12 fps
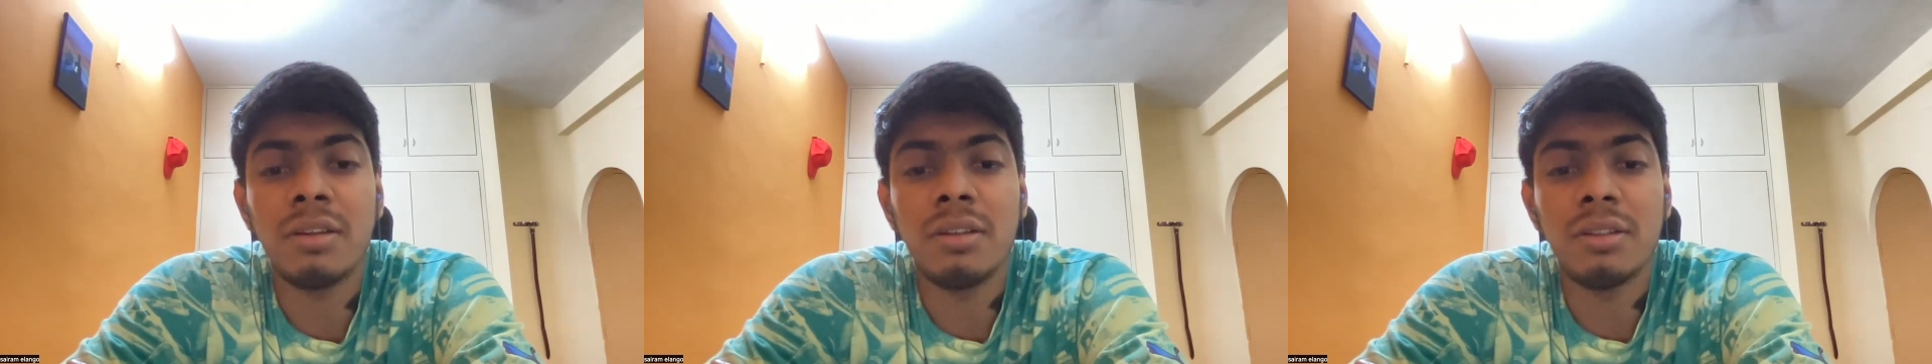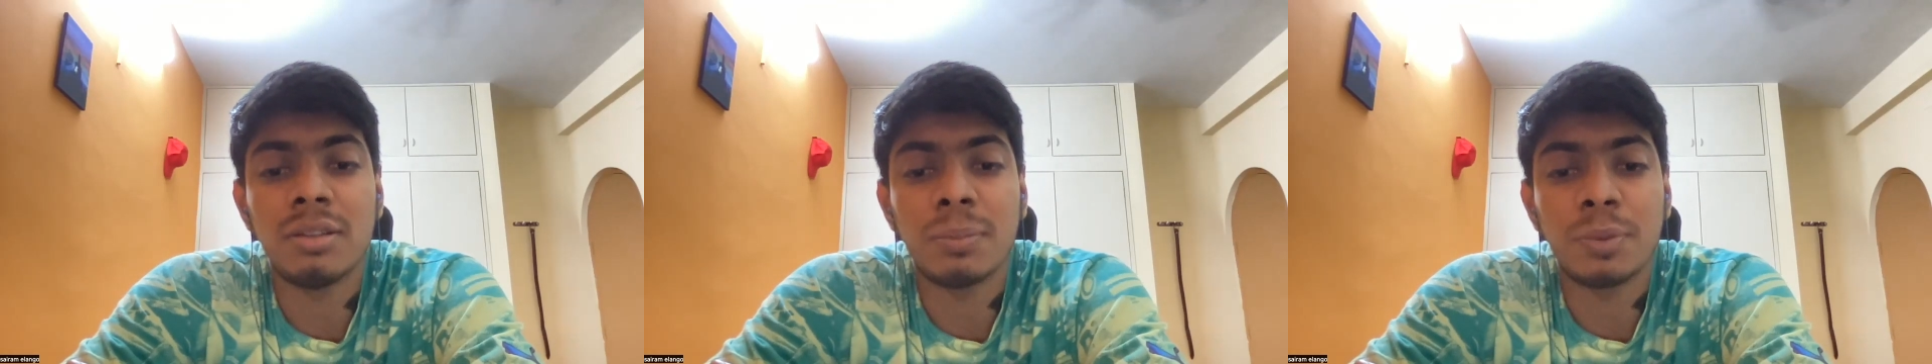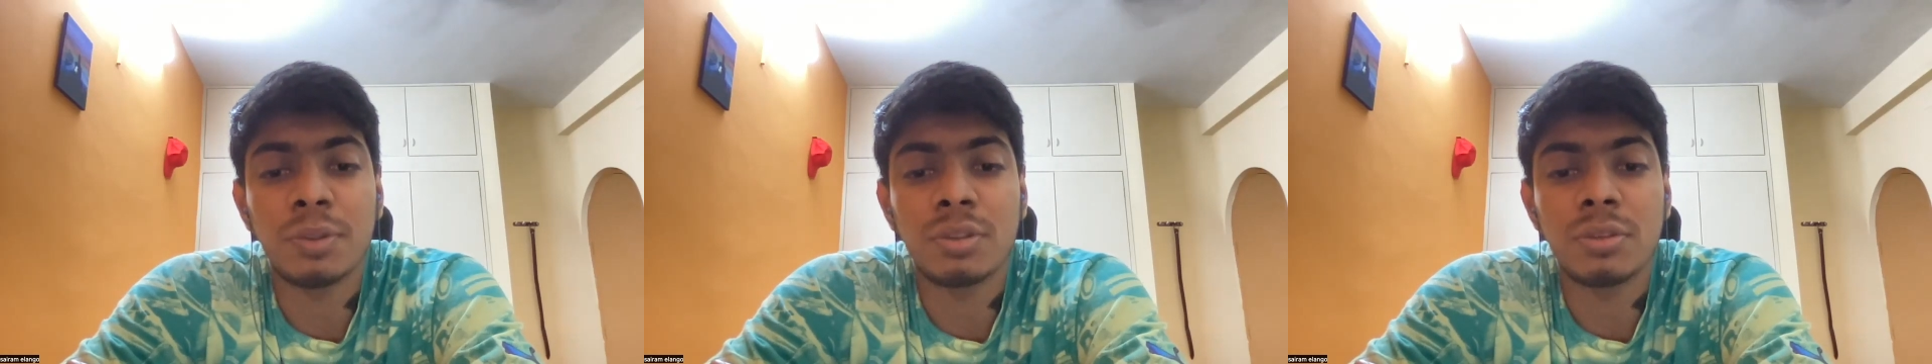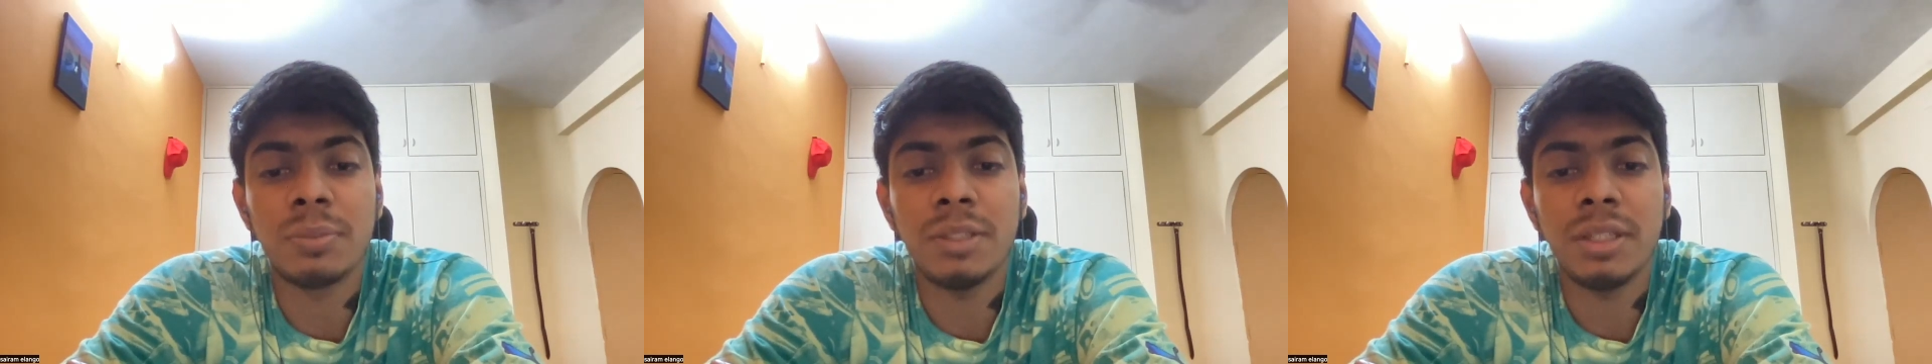is
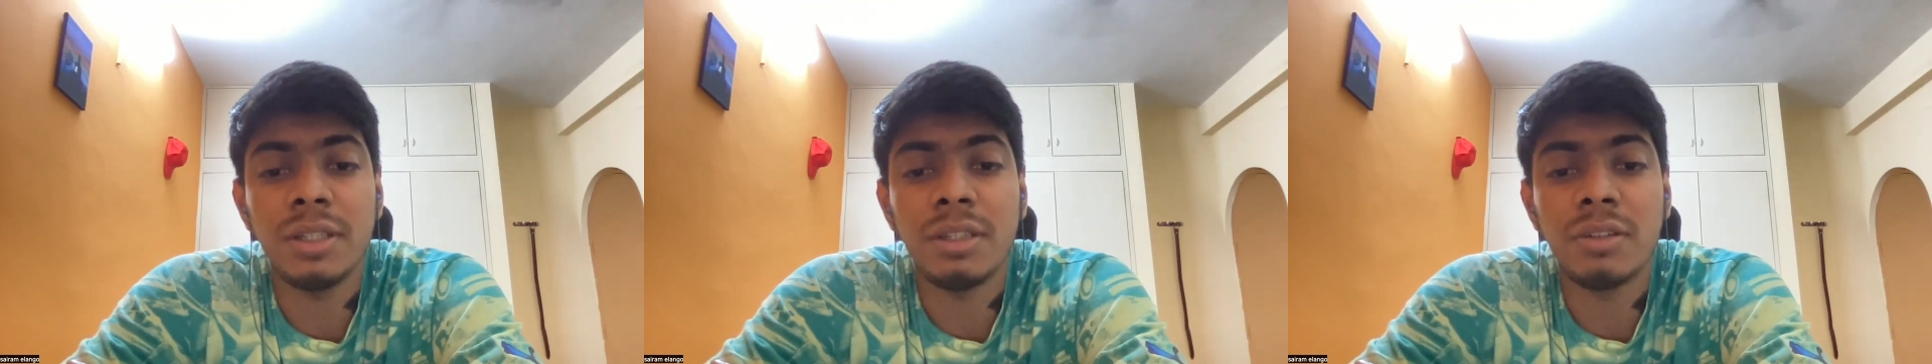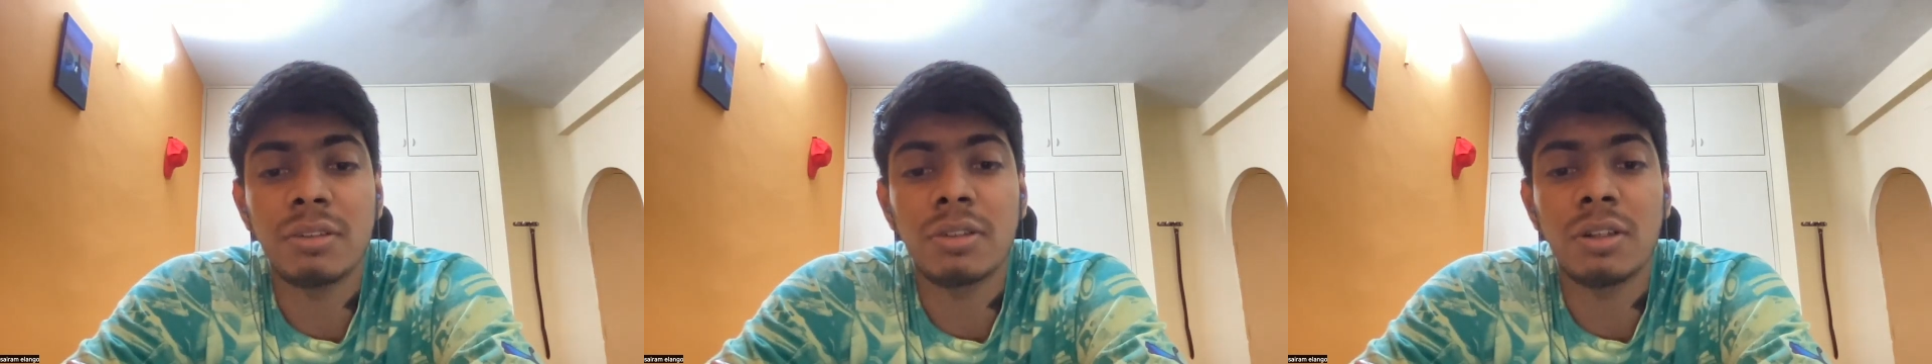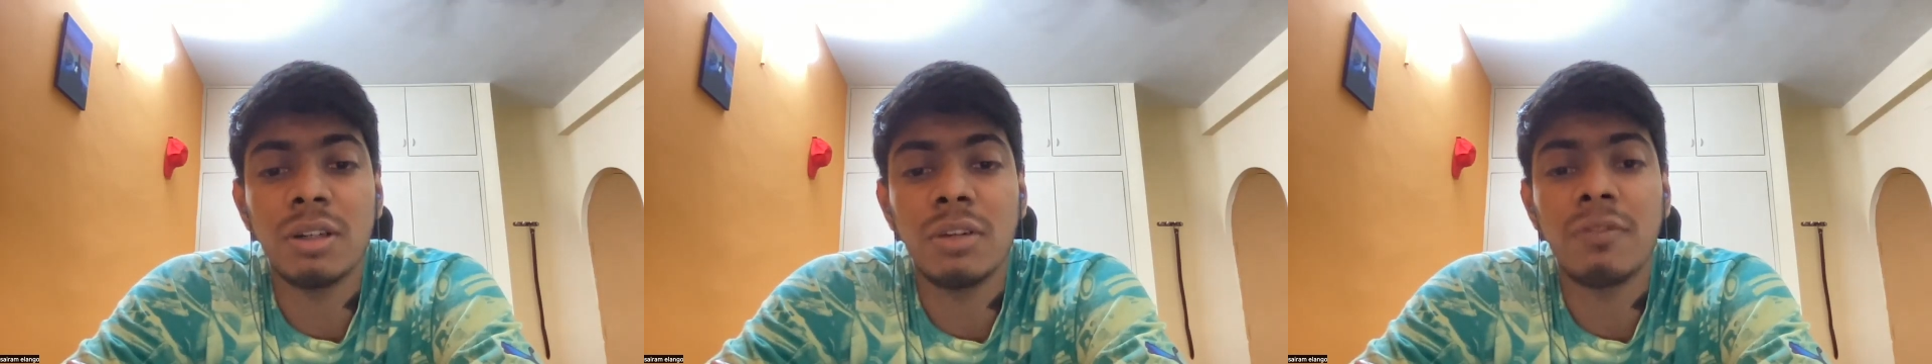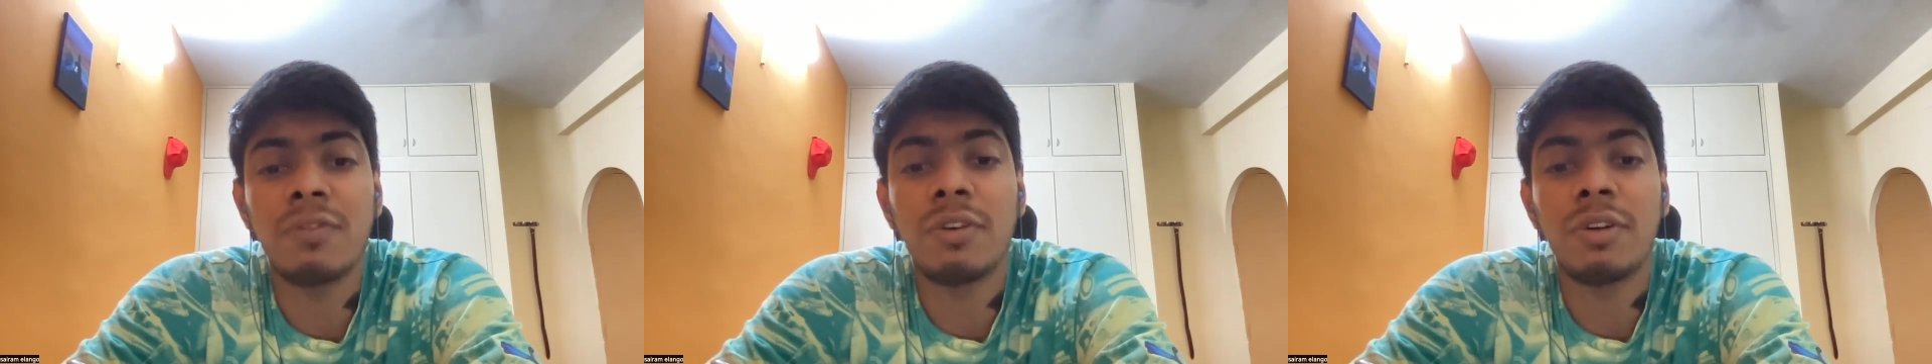supposed to be installed
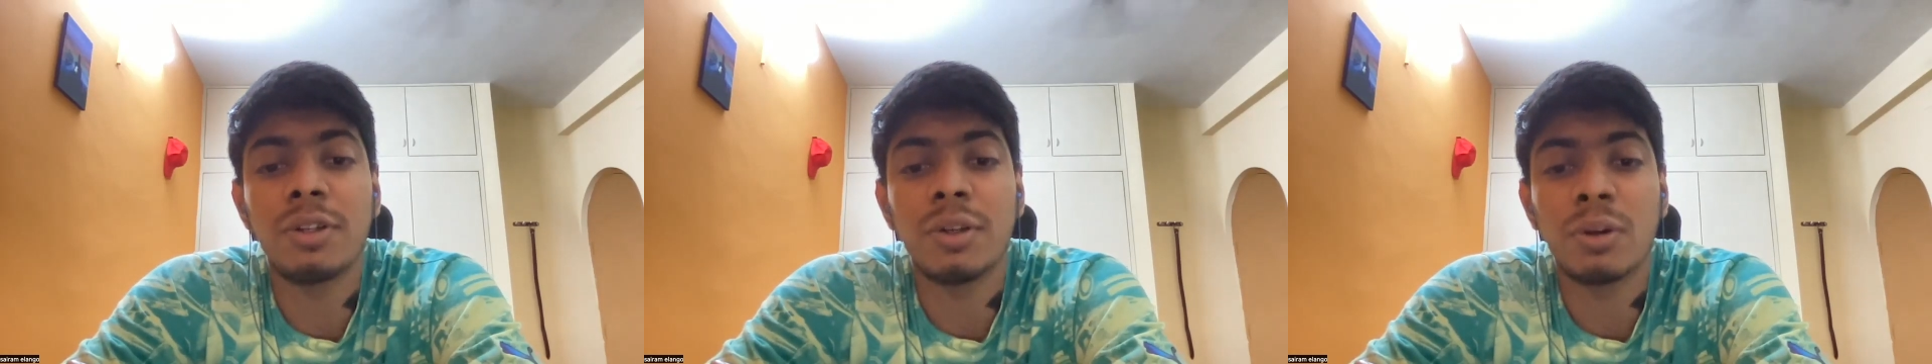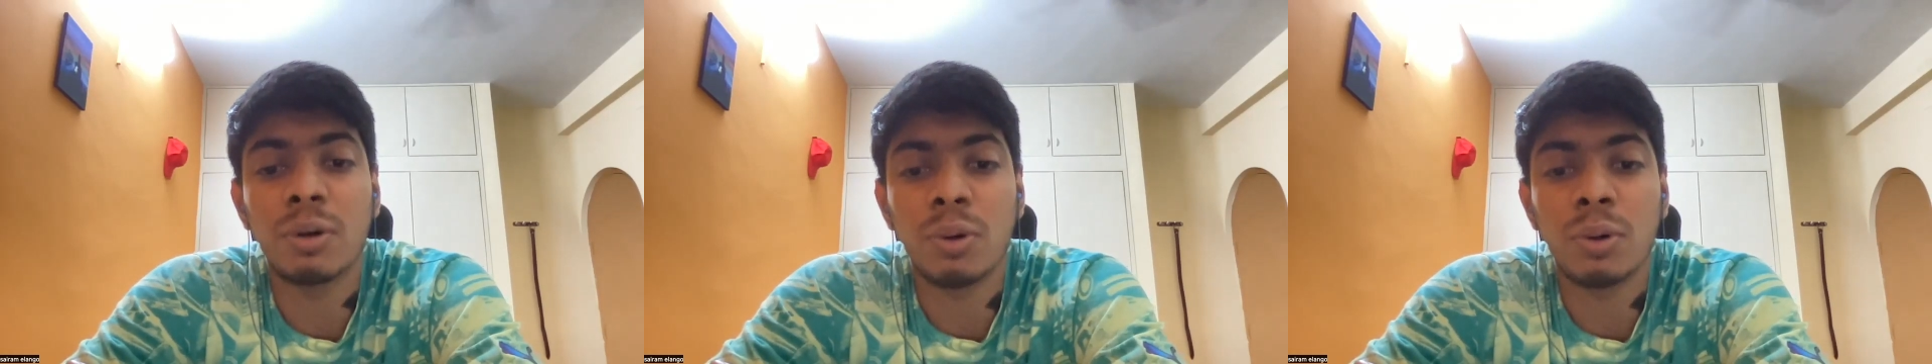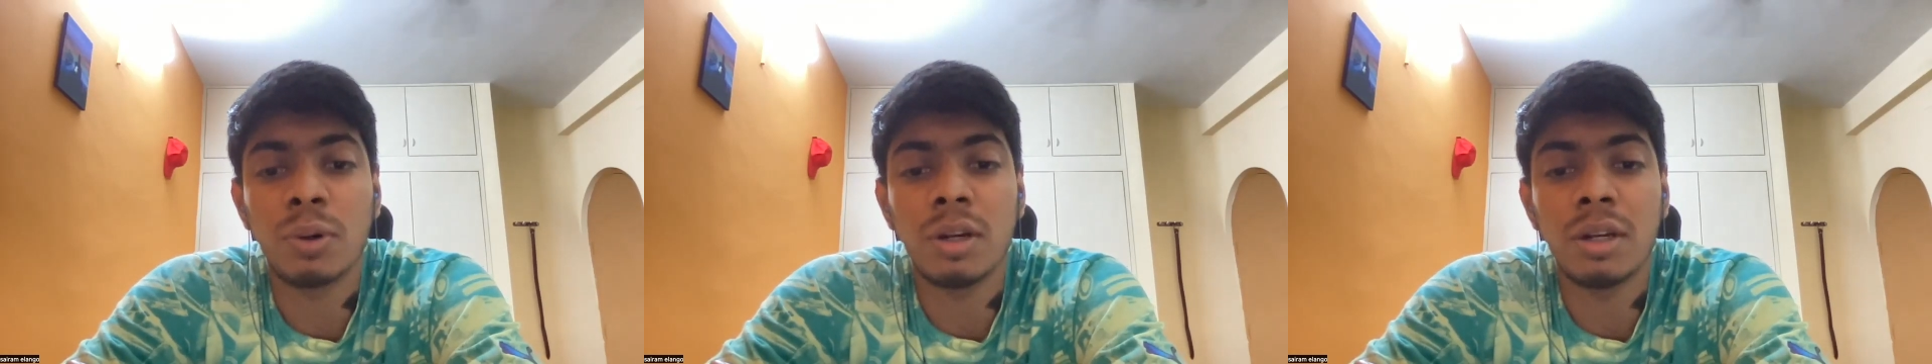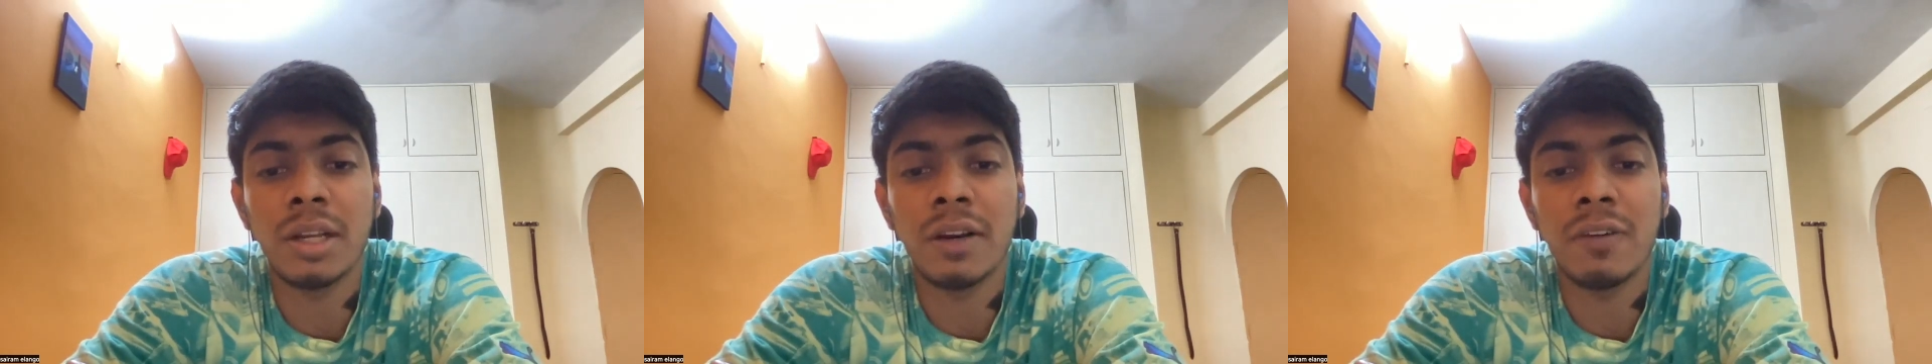for your
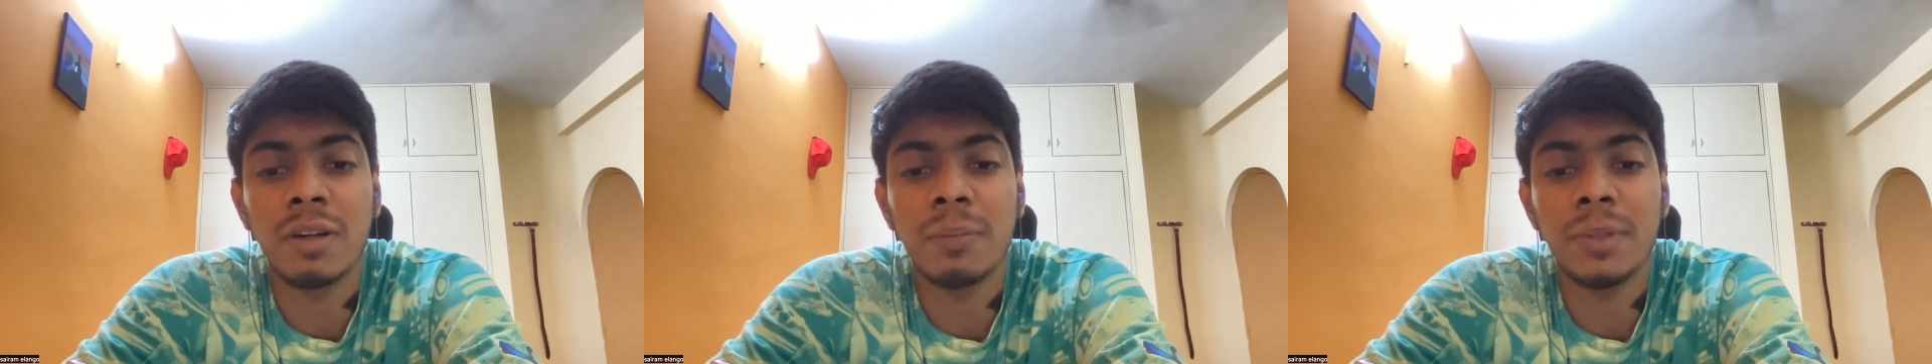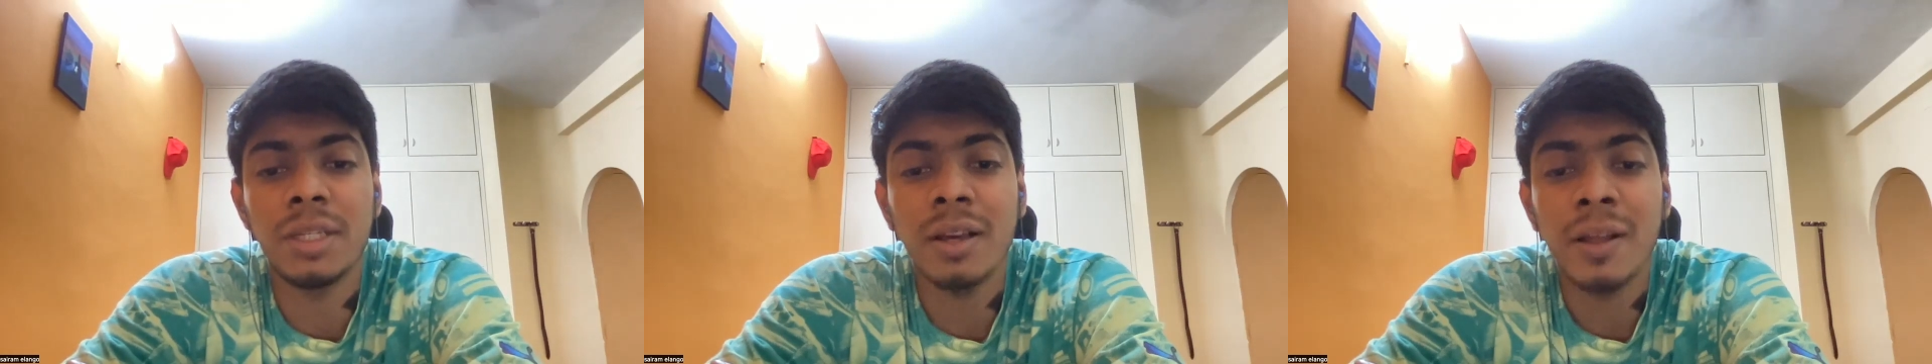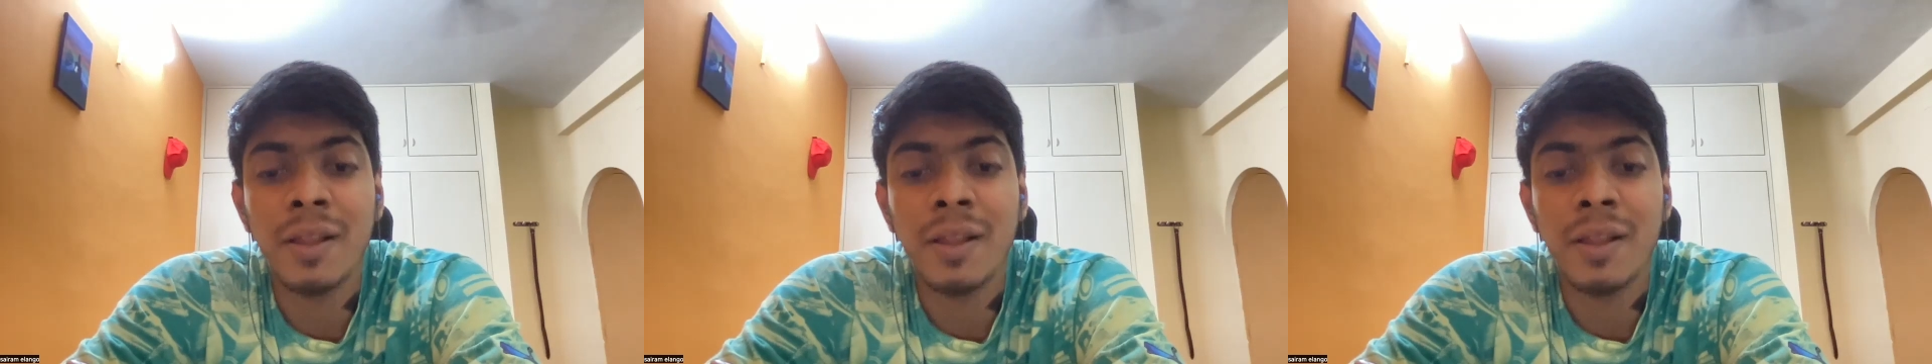local development